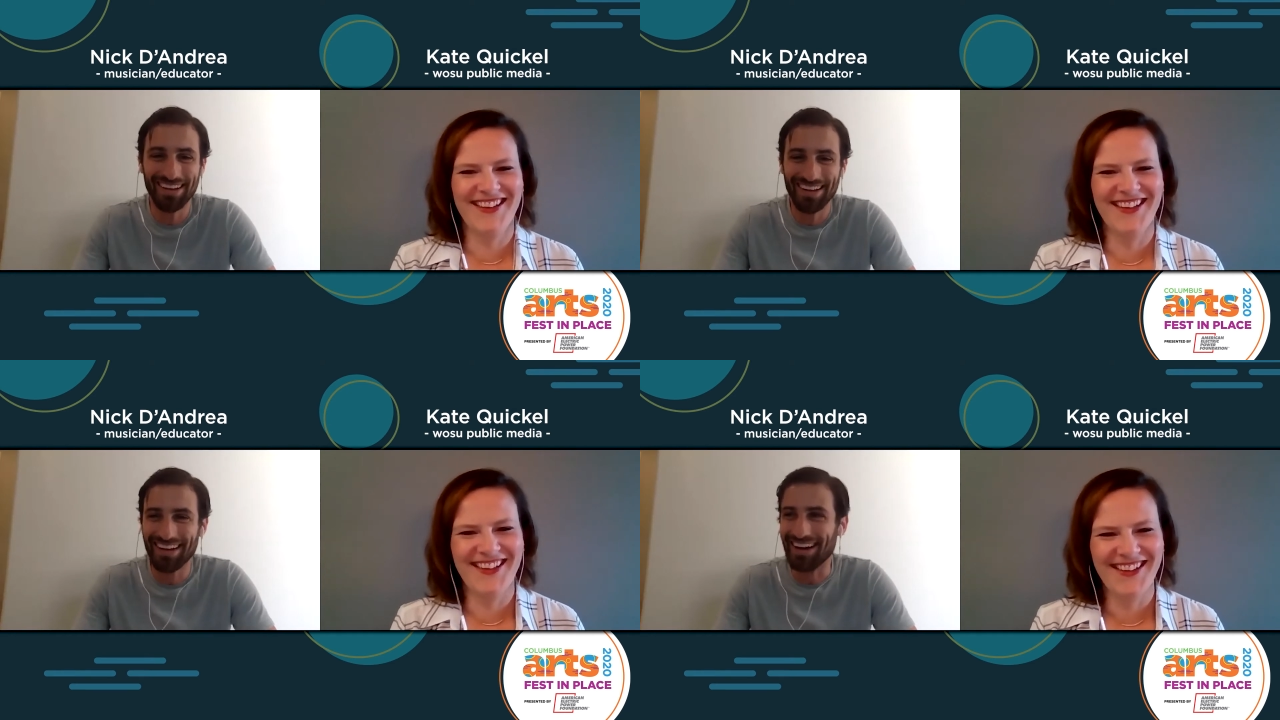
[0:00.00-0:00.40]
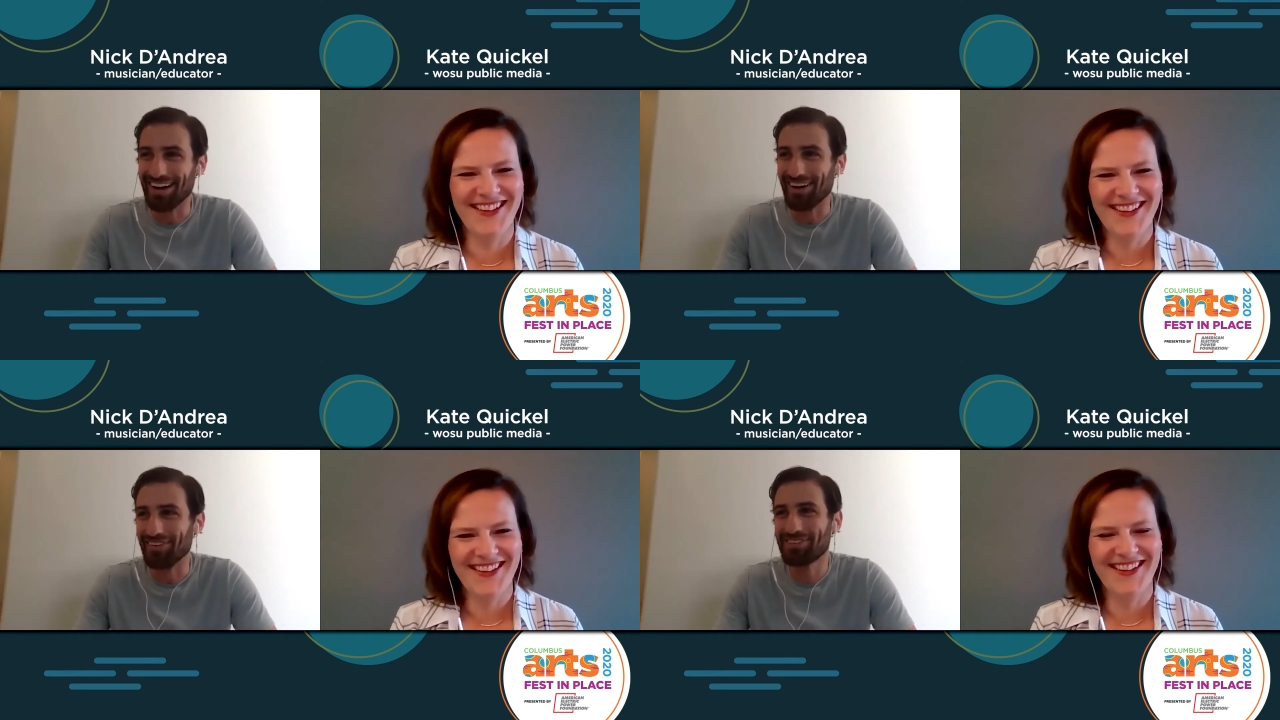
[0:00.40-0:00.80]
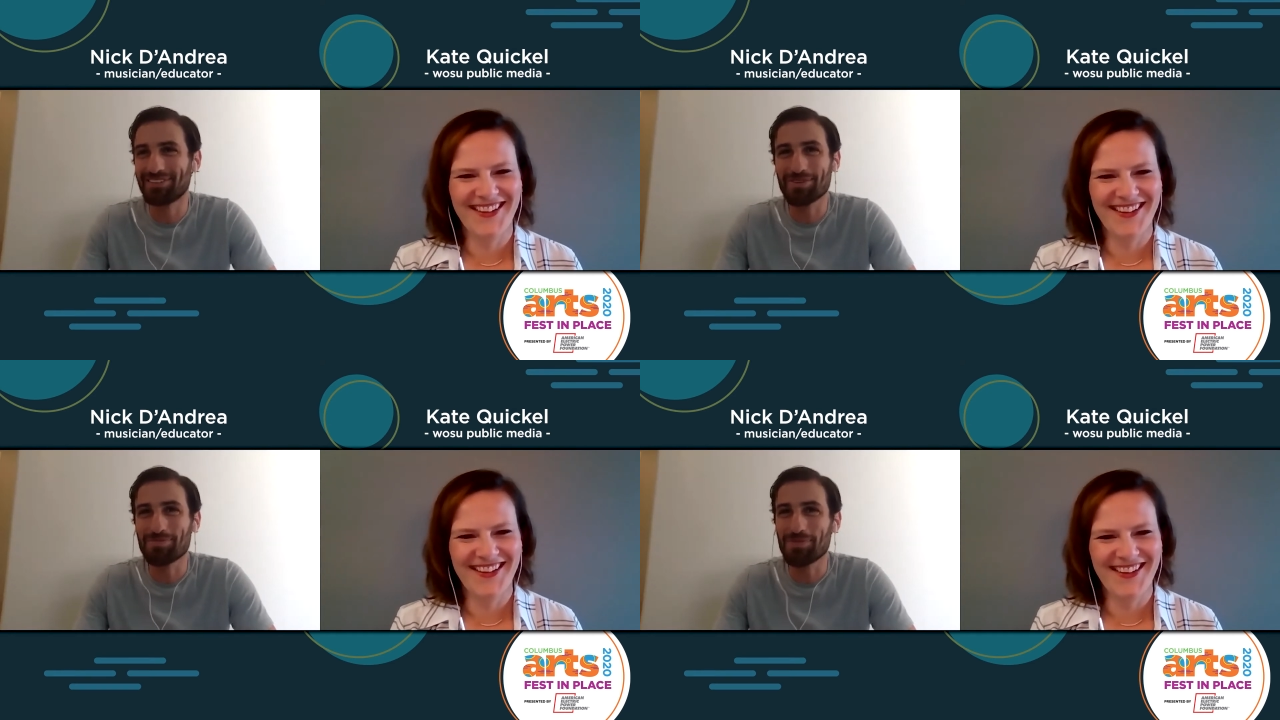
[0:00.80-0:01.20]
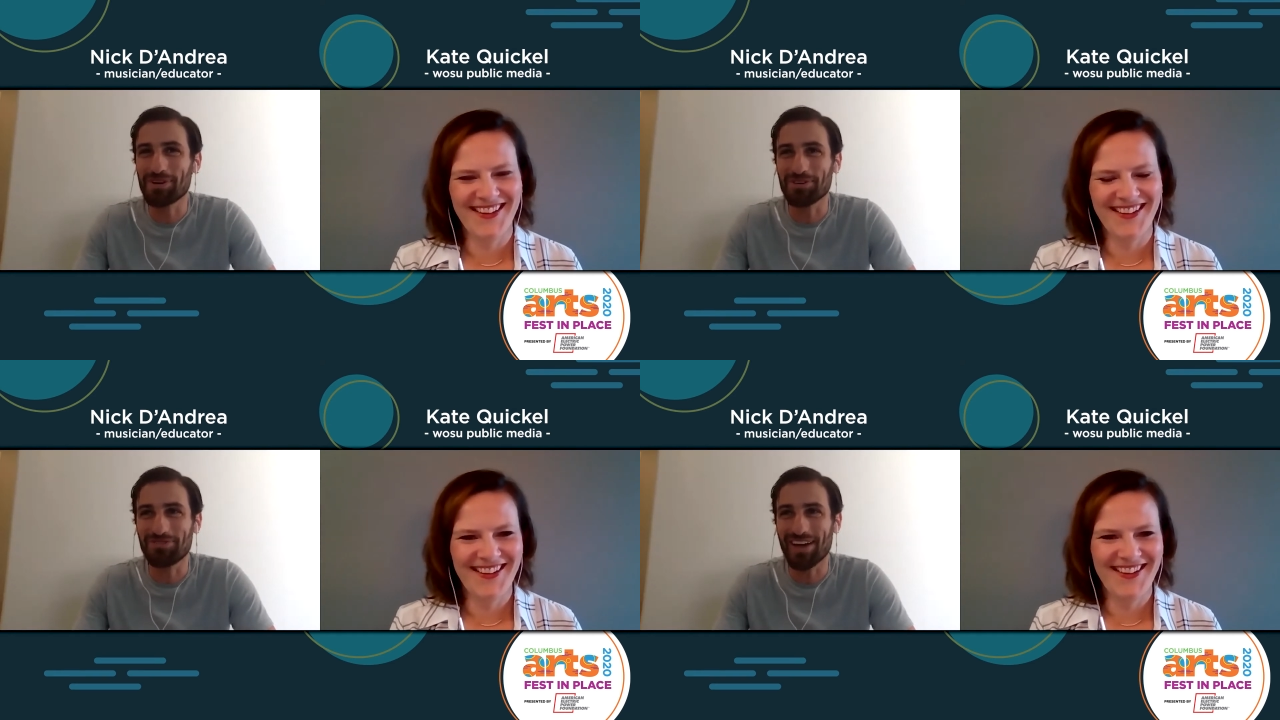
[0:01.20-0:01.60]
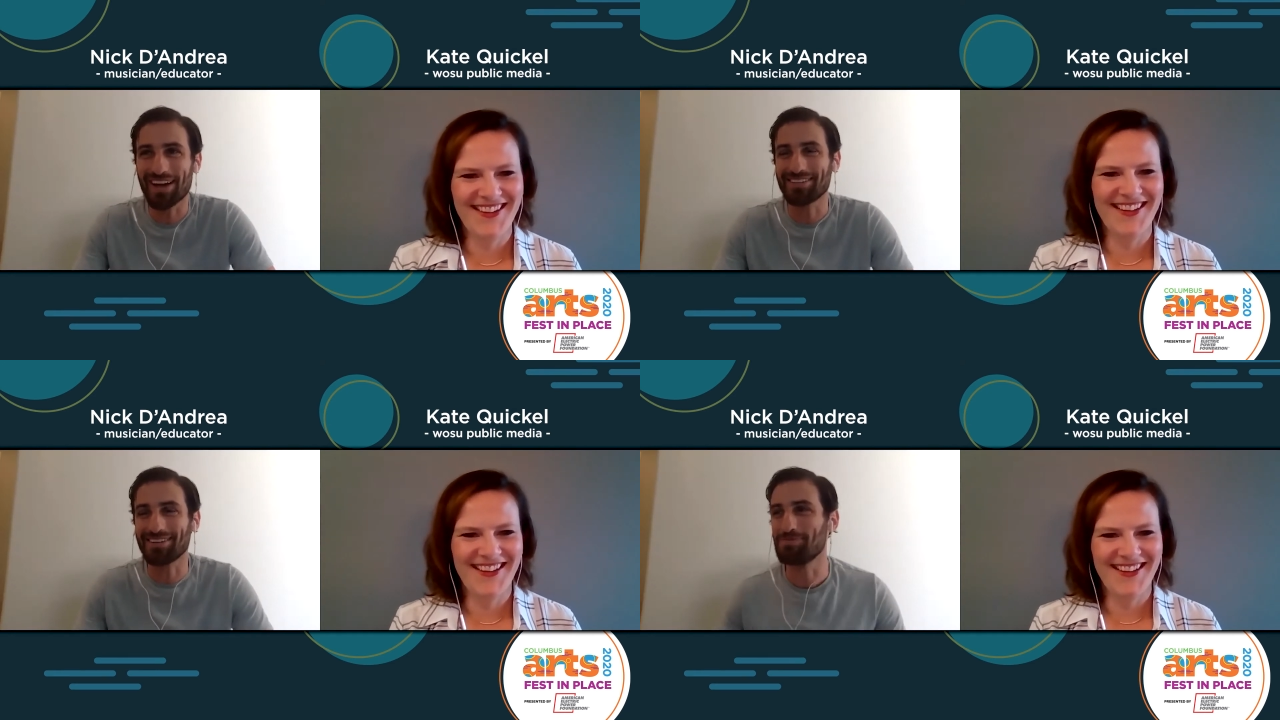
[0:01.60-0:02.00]
Speaker 1: um, we're still pretty old
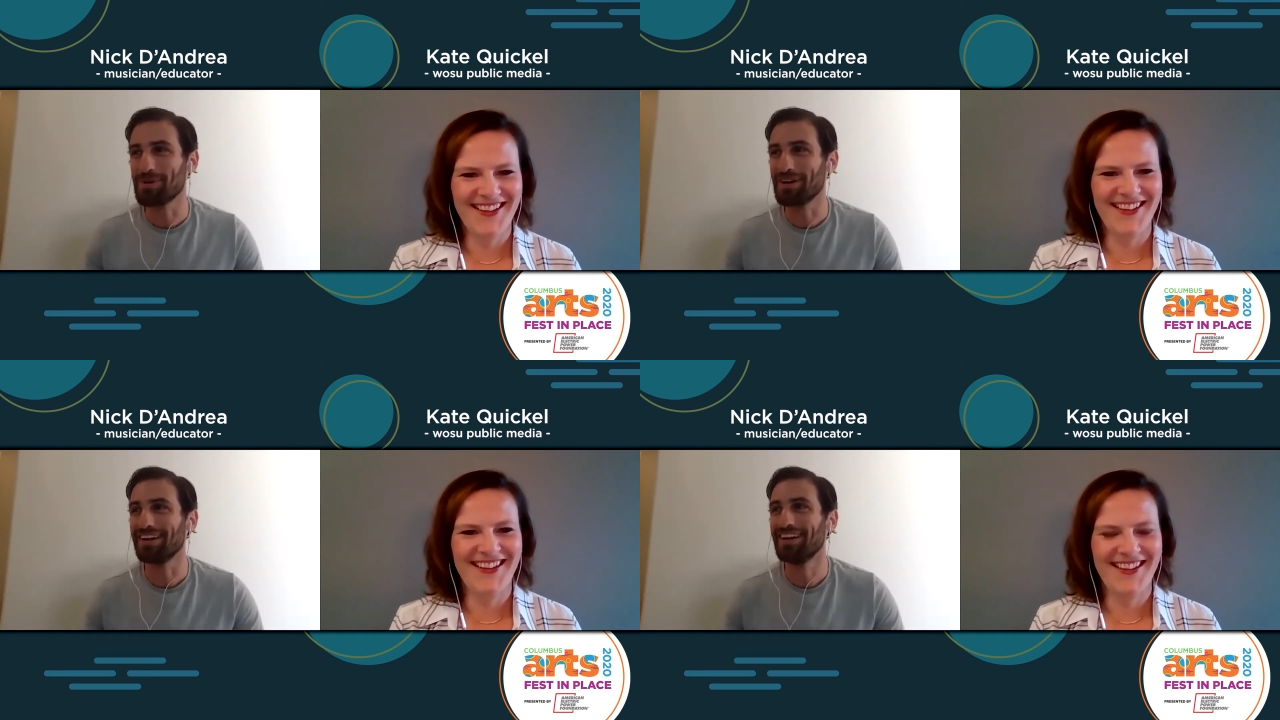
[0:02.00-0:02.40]
fashioned but